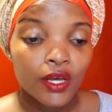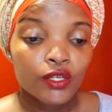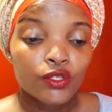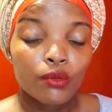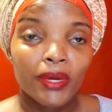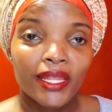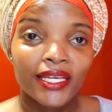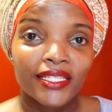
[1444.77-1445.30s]

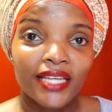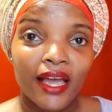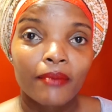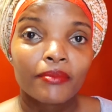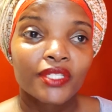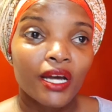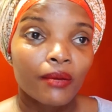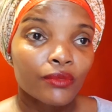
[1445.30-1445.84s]
So by the
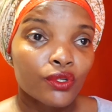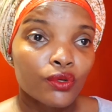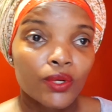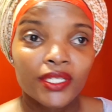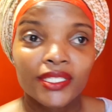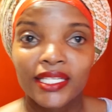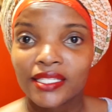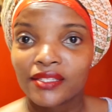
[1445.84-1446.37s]
time Jam
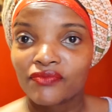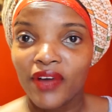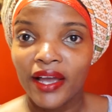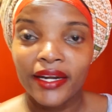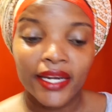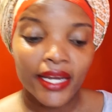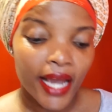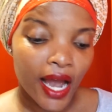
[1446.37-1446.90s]
Tours is
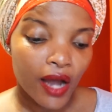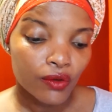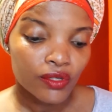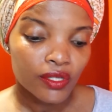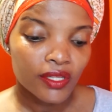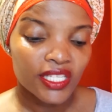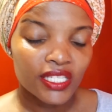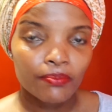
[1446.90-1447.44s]
finding out
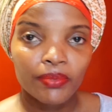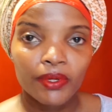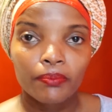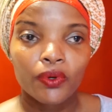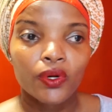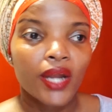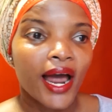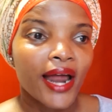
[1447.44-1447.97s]
these
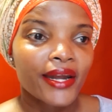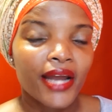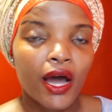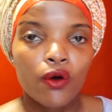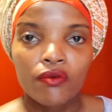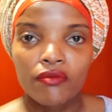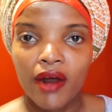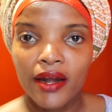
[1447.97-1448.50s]
people are
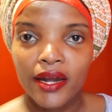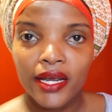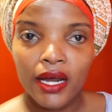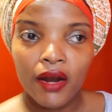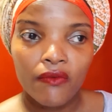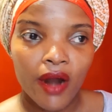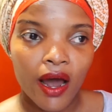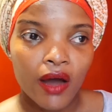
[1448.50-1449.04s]
now running
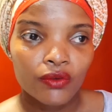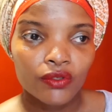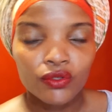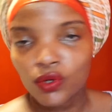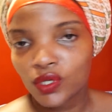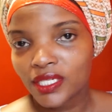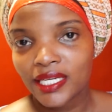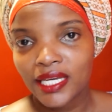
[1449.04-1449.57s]
around
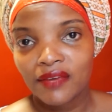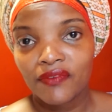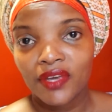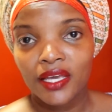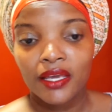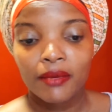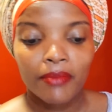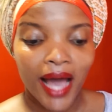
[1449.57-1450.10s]
not
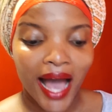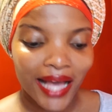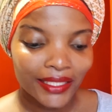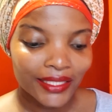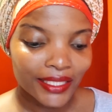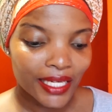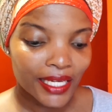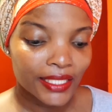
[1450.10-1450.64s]
giving him
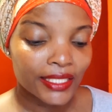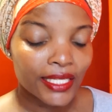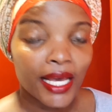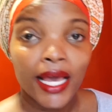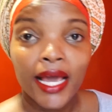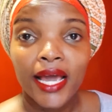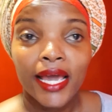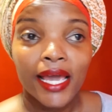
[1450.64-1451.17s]
answers,
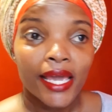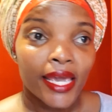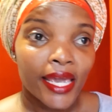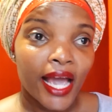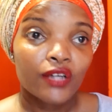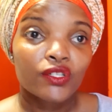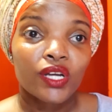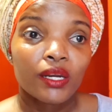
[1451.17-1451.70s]

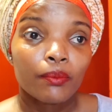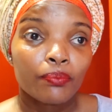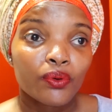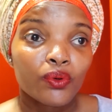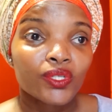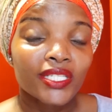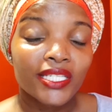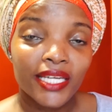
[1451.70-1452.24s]
he actually
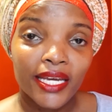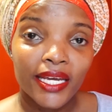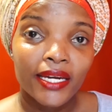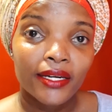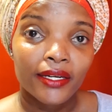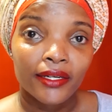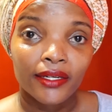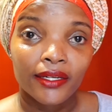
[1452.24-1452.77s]
put
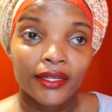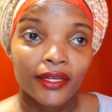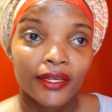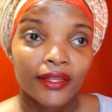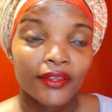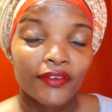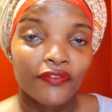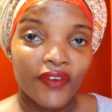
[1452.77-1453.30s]
in
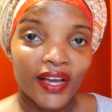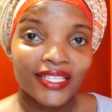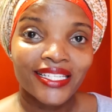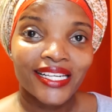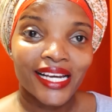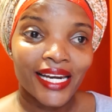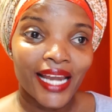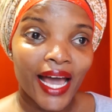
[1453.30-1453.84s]
the
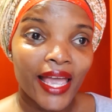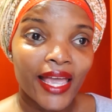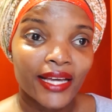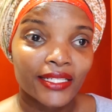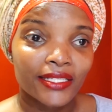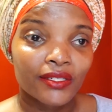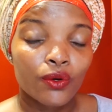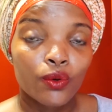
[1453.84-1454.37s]
first
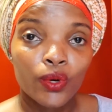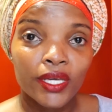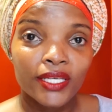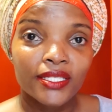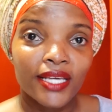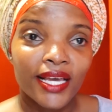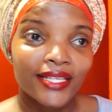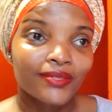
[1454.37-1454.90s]
client who he
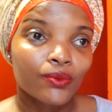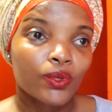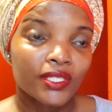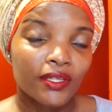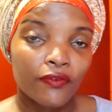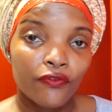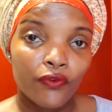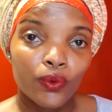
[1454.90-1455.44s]
says was
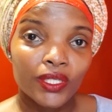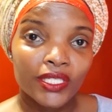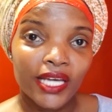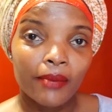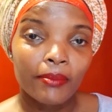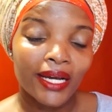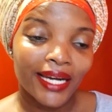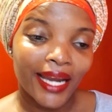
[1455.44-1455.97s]
a
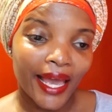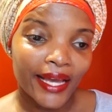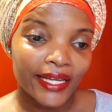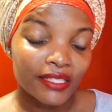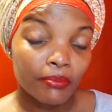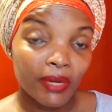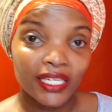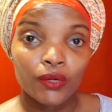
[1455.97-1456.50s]
full-time
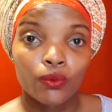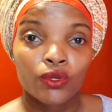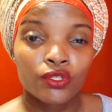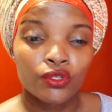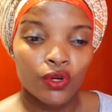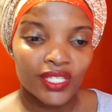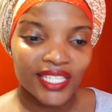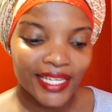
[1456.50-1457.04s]
client but he
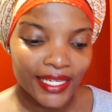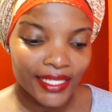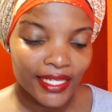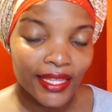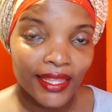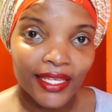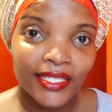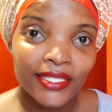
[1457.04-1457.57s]
was not
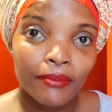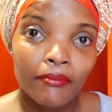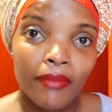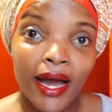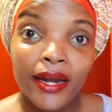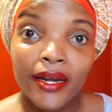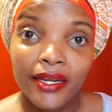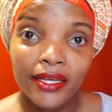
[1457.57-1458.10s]
getting this
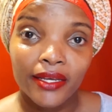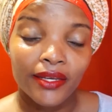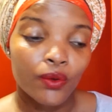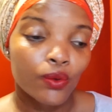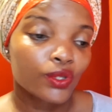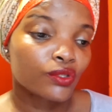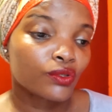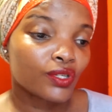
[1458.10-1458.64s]
money he
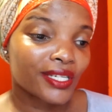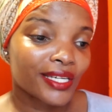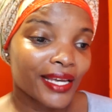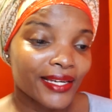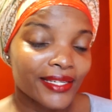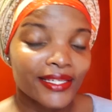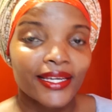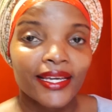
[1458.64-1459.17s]
was not
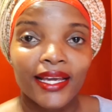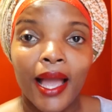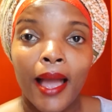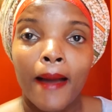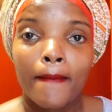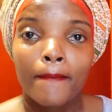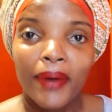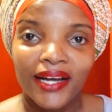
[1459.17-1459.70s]
getting
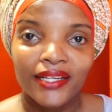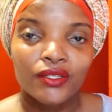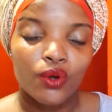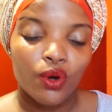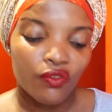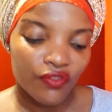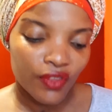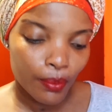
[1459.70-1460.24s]
part
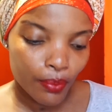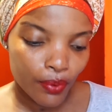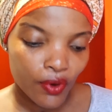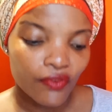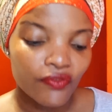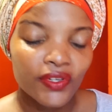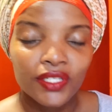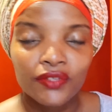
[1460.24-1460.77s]
of the
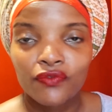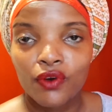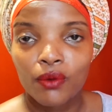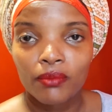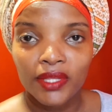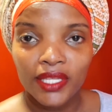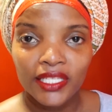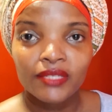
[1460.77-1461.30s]
profit
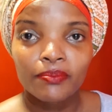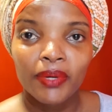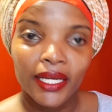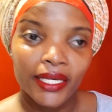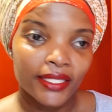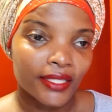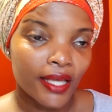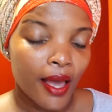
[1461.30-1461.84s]
from this
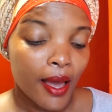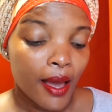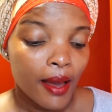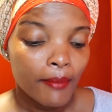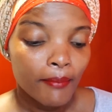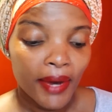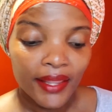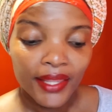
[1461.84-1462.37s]
place
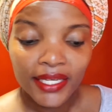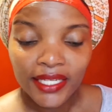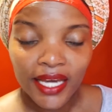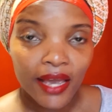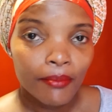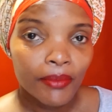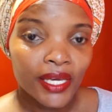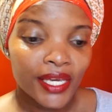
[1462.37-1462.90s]
by the
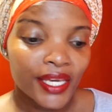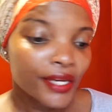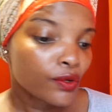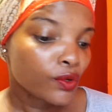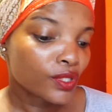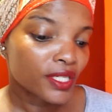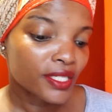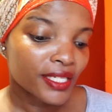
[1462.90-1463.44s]
time he
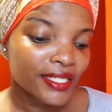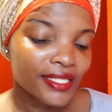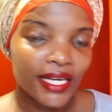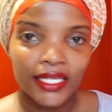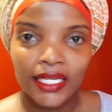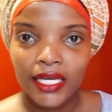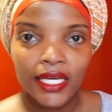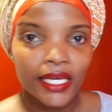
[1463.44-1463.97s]
notices
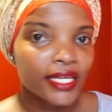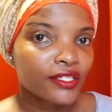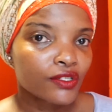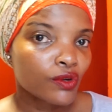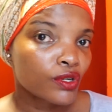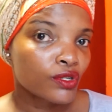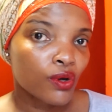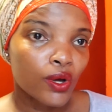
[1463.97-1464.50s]
that he is
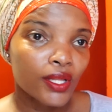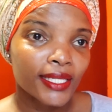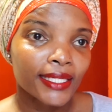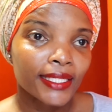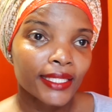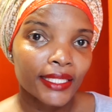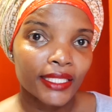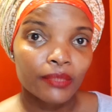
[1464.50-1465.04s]
not on the
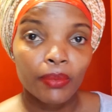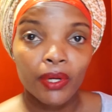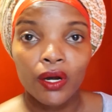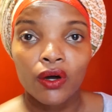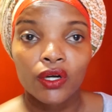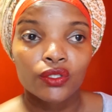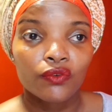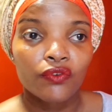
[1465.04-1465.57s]
list
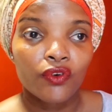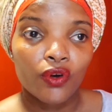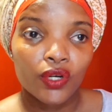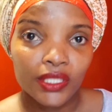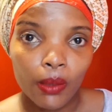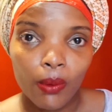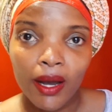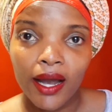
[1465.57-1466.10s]
because of
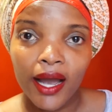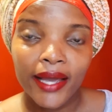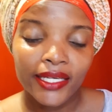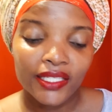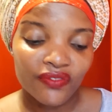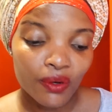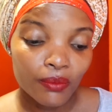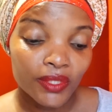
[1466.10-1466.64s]
course our guy
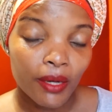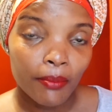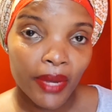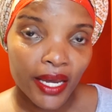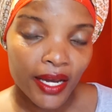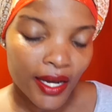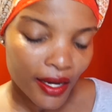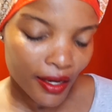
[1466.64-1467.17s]
is from
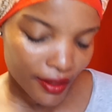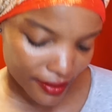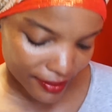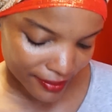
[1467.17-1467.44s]
jamaica